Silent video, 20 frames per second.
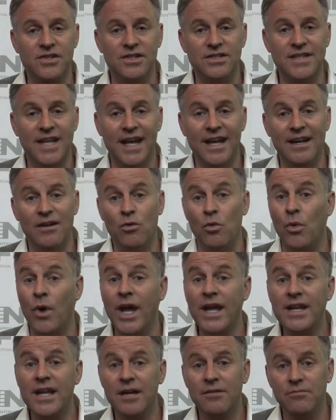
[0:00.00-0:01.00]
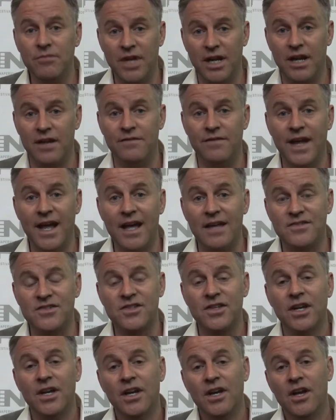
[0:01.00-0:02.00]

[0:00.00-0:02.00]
intent way done in advance,